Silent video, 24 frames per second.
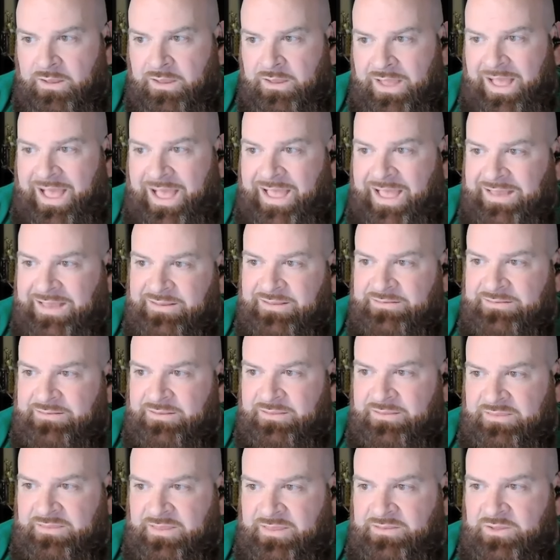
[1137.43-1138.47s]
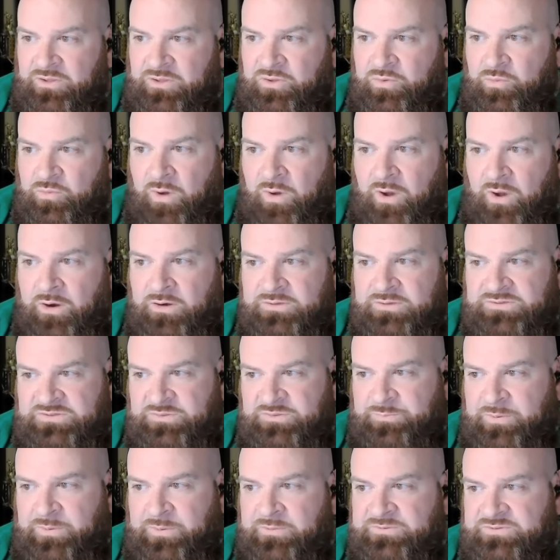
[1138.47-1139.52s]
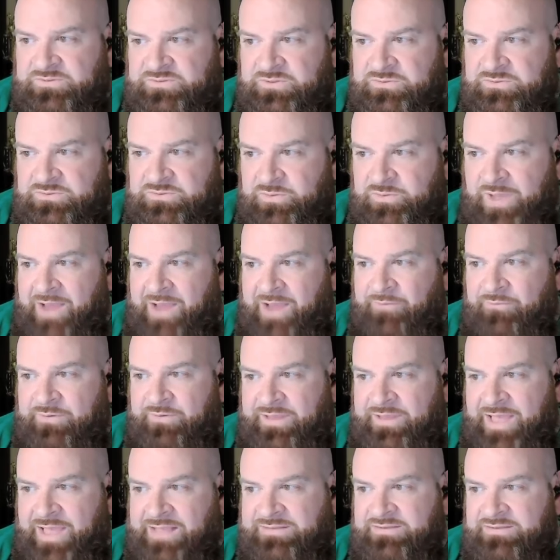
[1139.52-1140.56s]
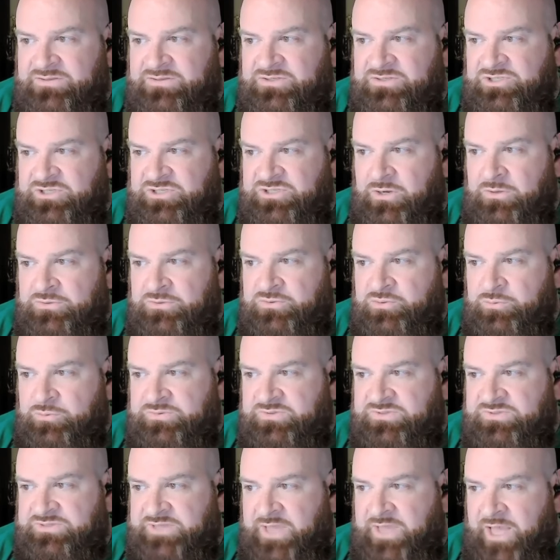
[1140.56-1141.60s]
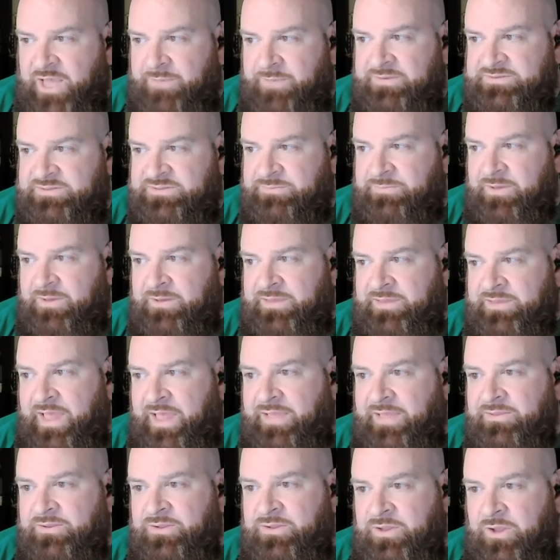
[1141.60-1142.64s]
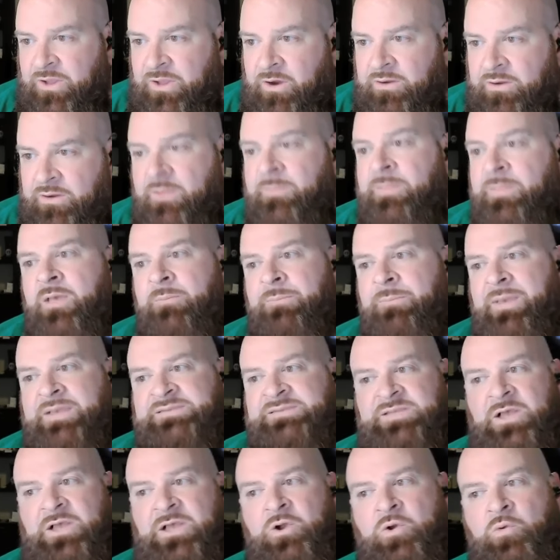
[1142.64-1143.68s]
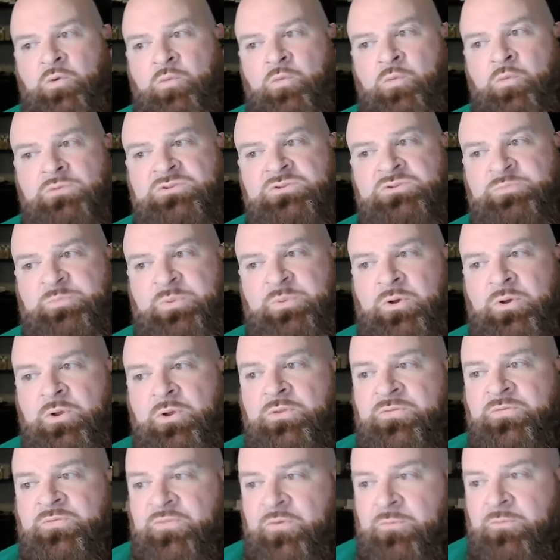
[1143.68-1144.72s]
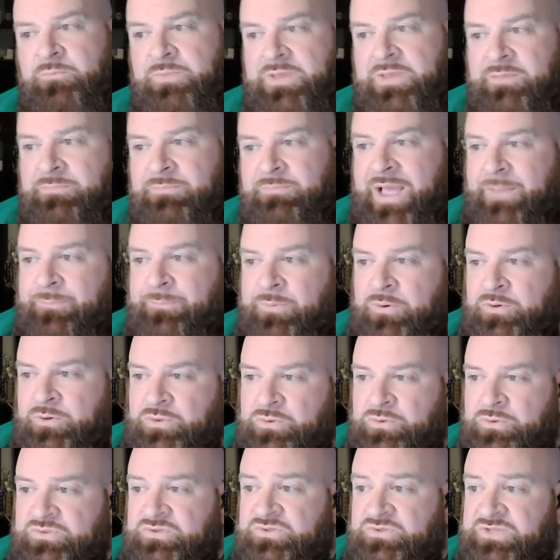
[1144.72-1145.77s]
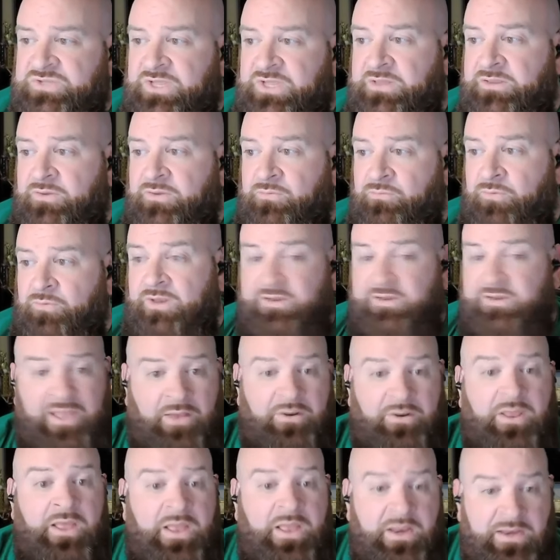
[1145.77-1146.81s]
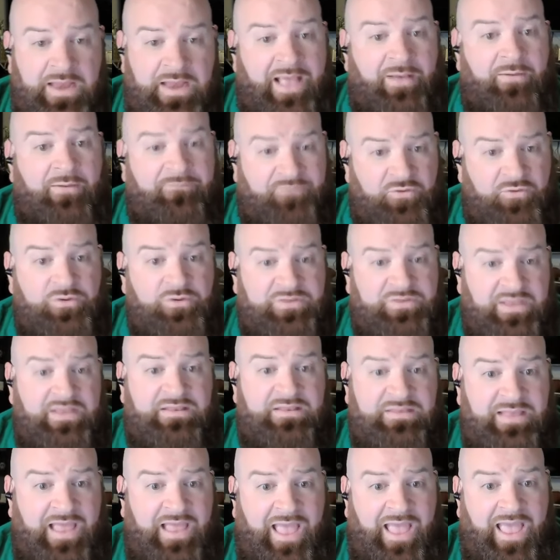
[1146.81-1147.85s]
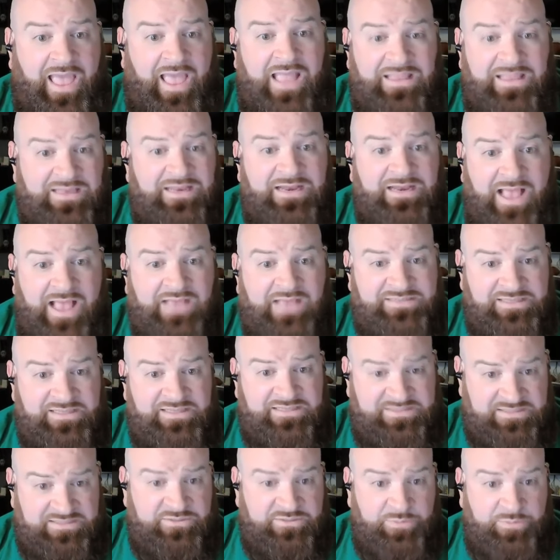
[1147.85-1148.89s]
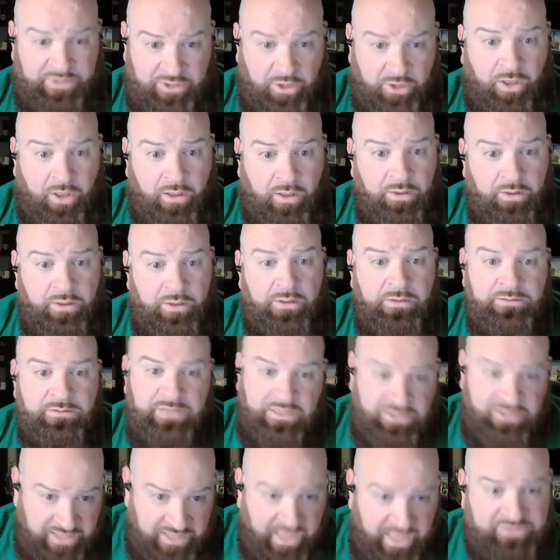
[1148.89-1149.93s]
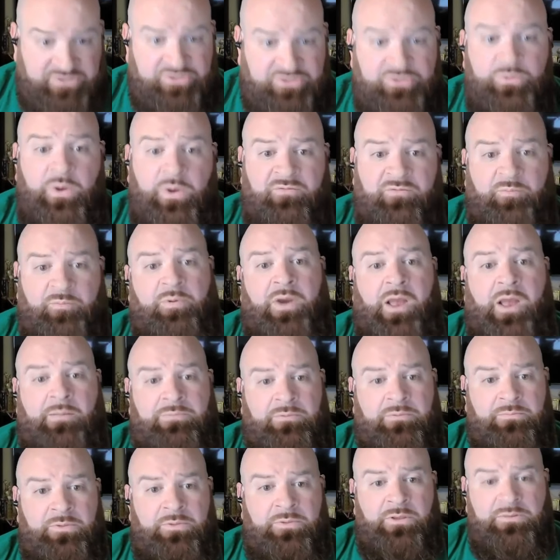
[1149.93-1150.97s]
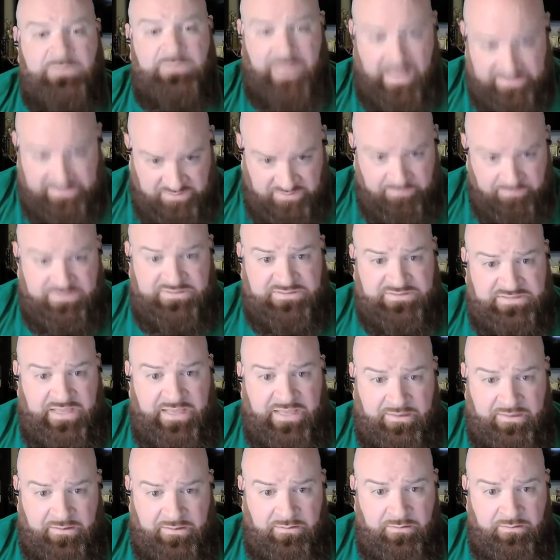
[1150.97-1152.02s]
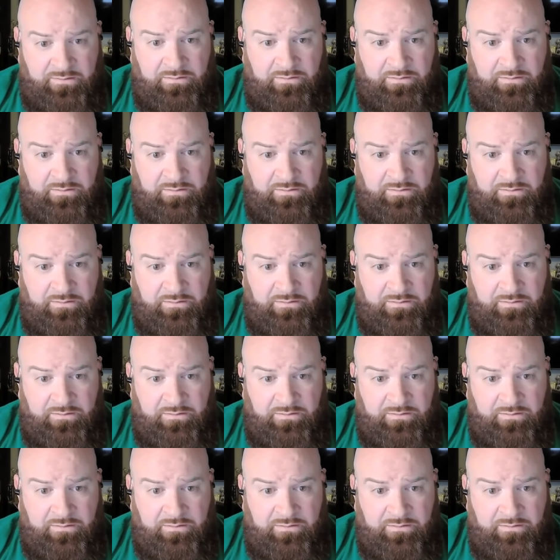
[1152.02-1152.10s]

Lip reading: I did the thing that you aren't supposed to do. reacted to Sheryl Swoopes' comments about Caitlin Clark based on quotes pulled for me by producers in the rundown. Now, if you did that and you didn't actually listen to it at all, then yes, you have a problem. That's a mistake.